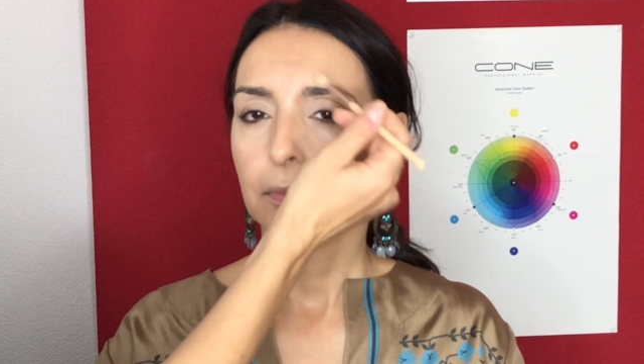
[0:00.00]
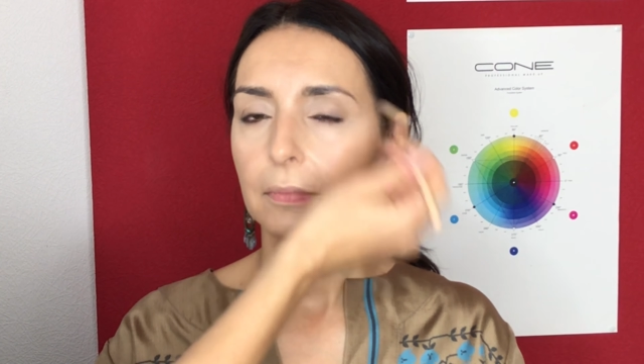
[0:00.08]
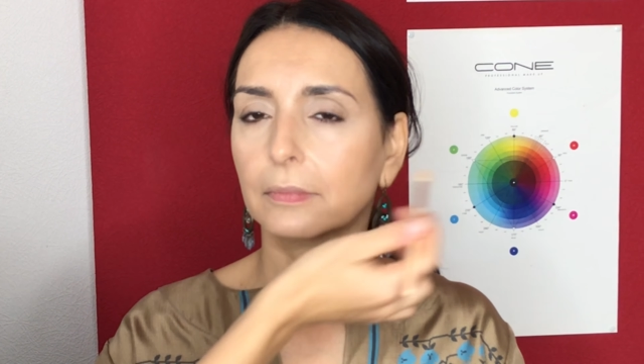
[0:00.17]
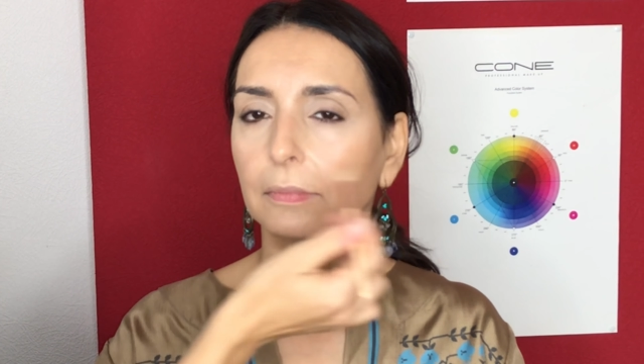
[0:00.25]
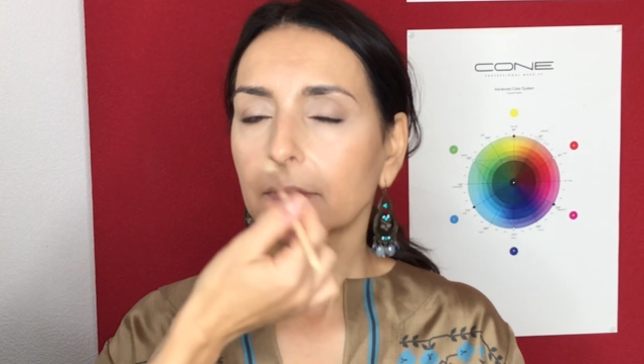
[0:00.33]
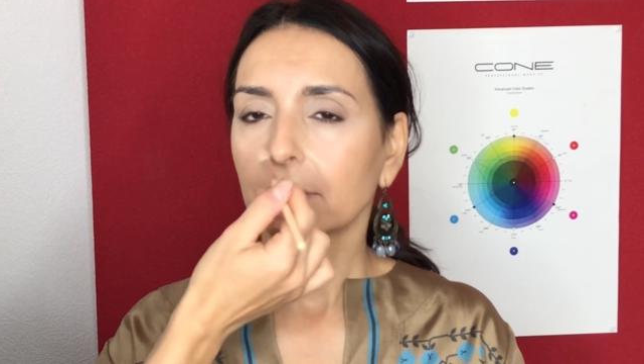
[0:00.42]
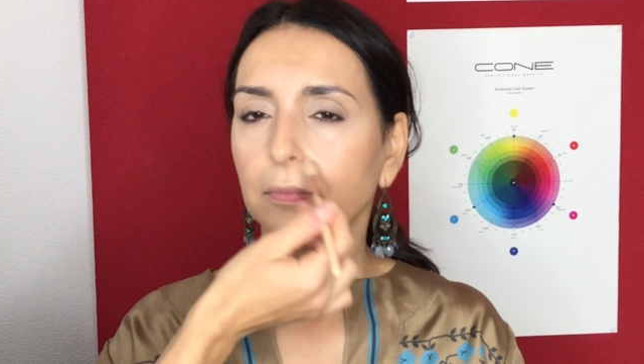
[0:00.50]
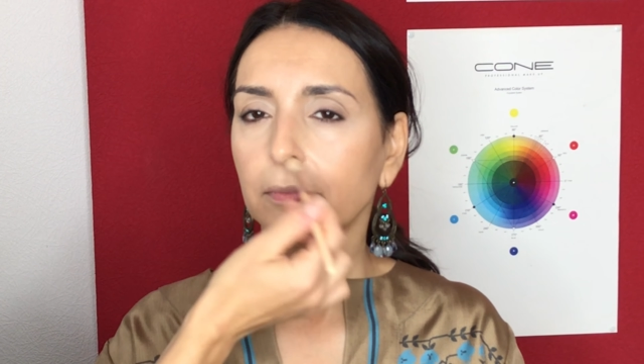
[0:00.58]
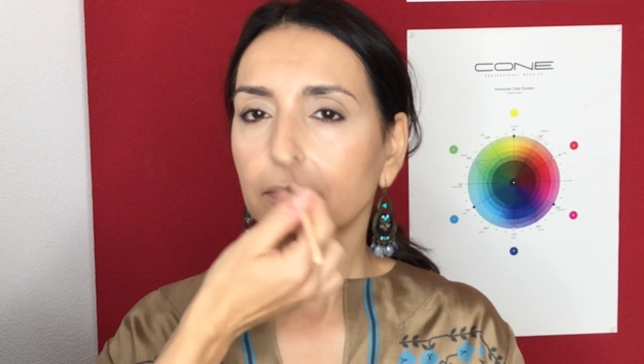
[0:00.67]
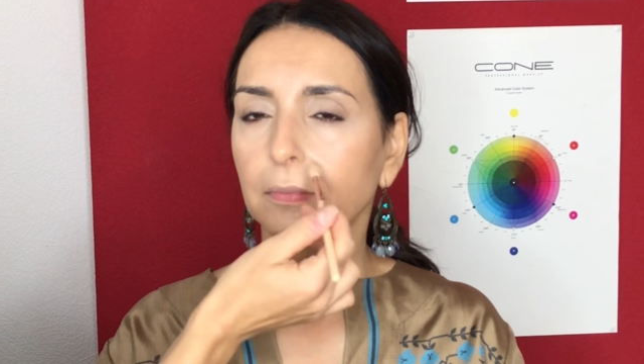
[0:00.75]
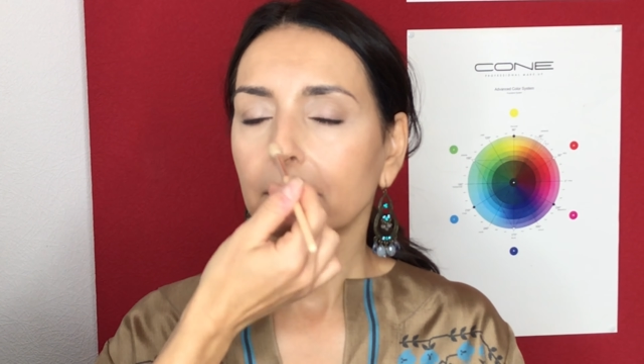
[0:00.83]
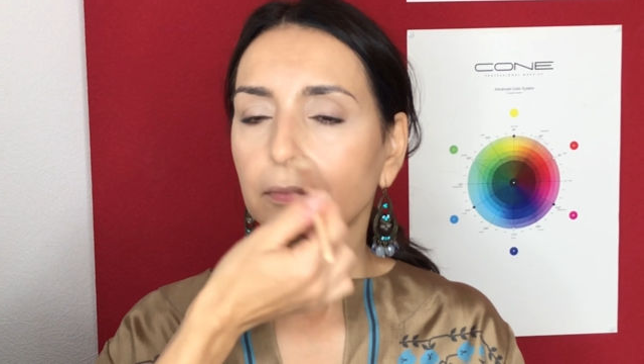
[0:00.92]
and
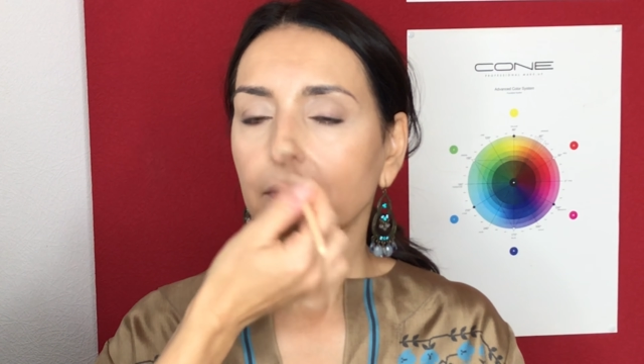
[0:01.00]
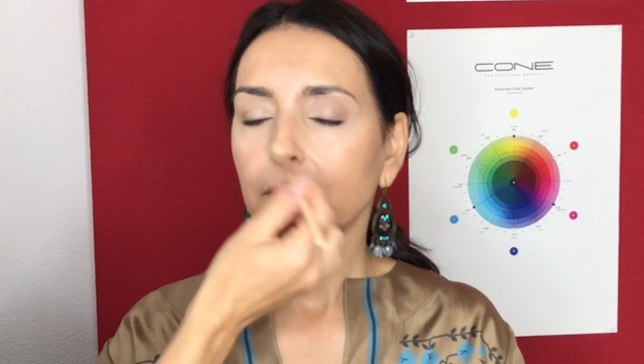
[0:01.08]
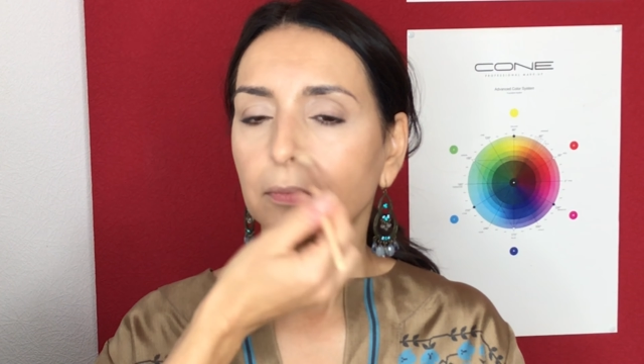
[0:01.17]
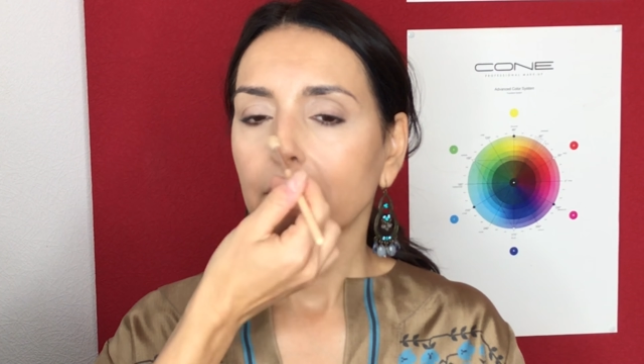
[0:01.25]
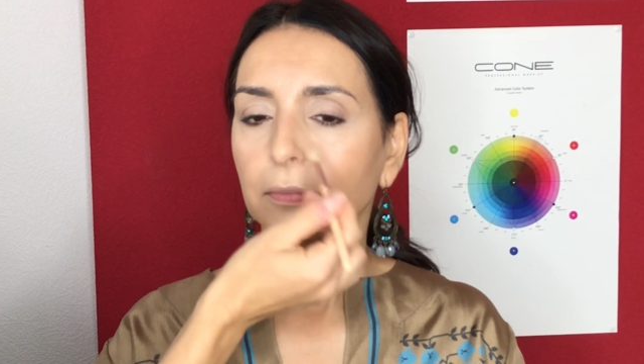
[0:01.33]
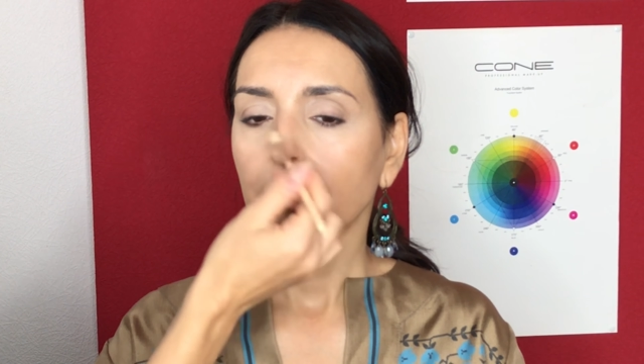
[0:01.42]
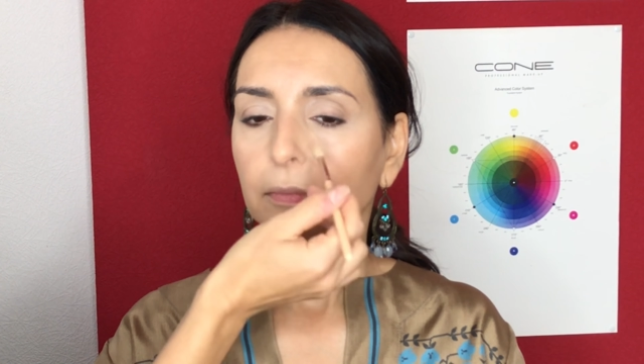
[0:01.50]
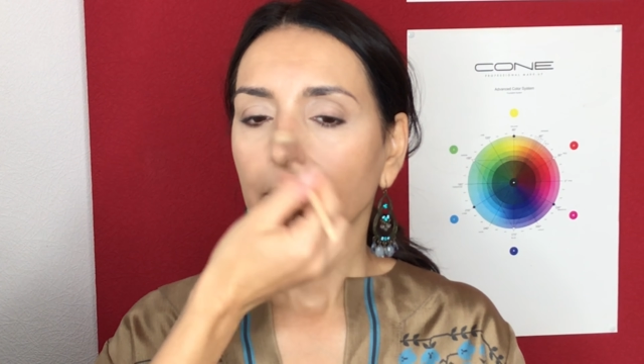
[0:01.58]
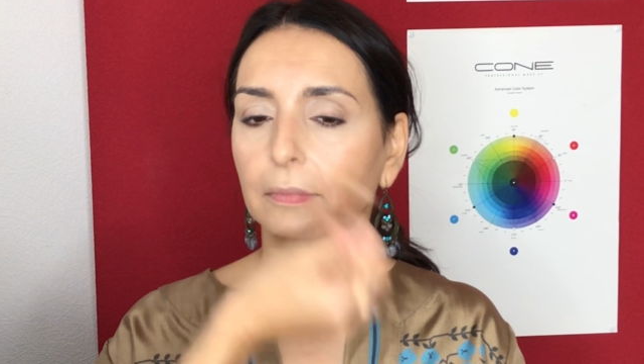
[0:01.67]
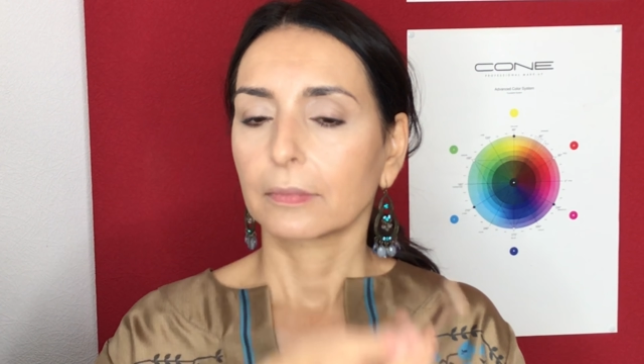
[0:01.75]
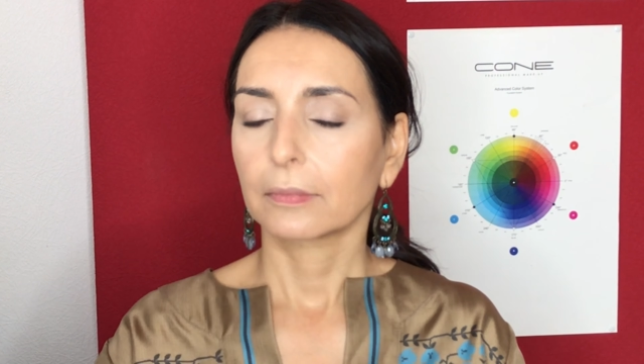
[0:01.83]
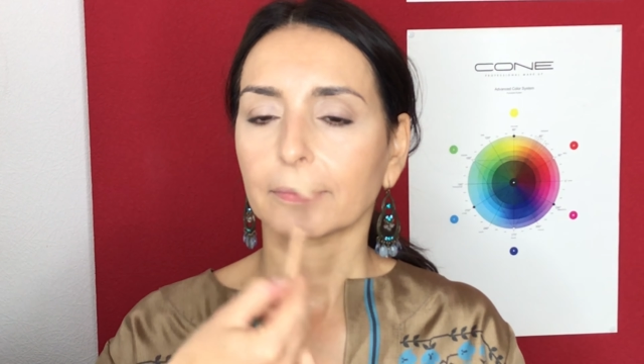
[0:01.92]
it fits
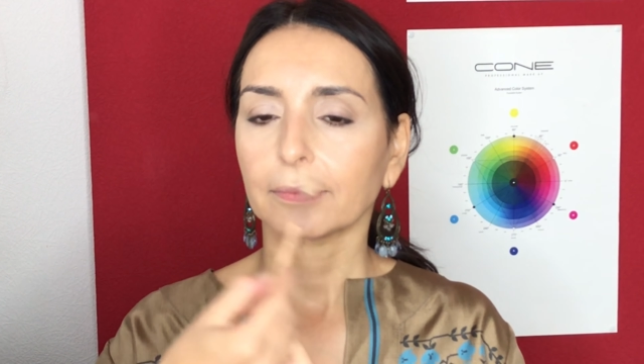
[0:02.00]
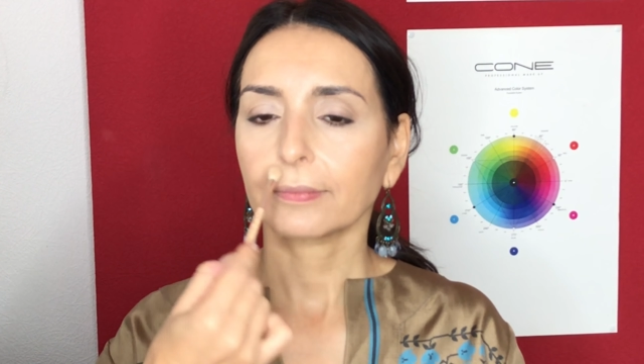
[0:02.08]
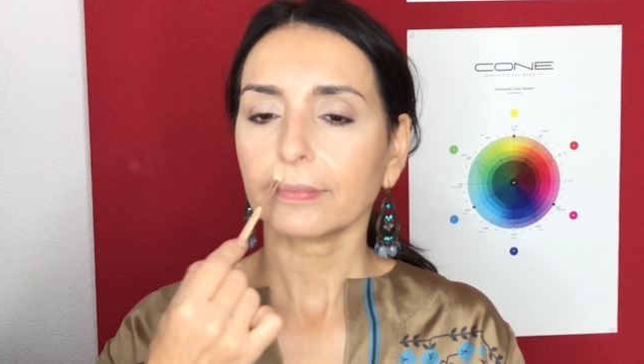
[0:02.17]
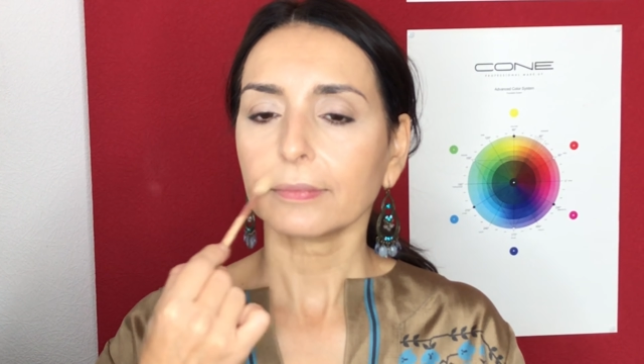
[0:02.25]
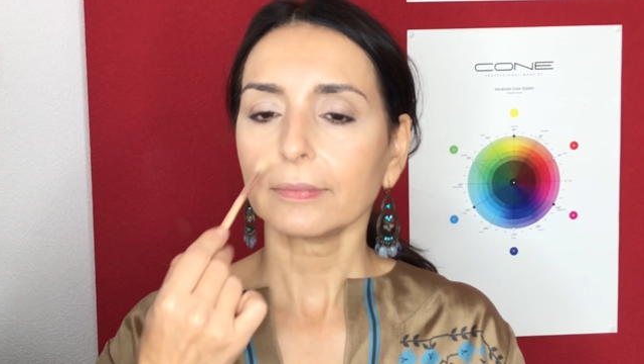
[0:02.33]
perfectly for